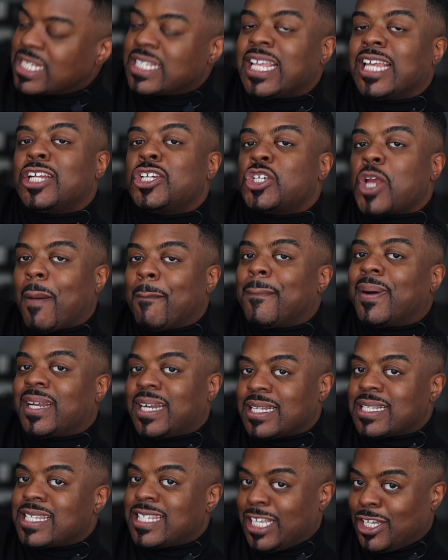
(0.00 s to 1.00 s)
cinch,
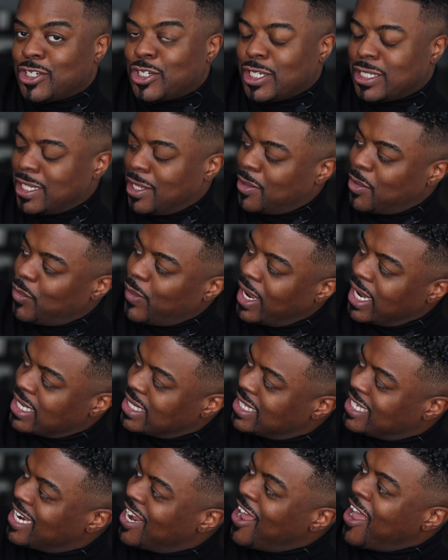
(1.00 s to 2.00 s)
but it cinches in the
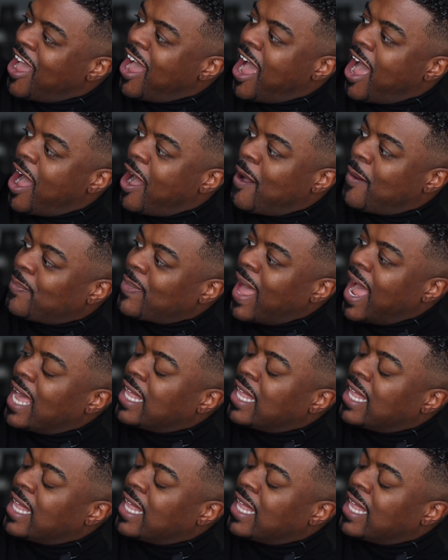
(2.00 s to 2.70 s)
waist. Um,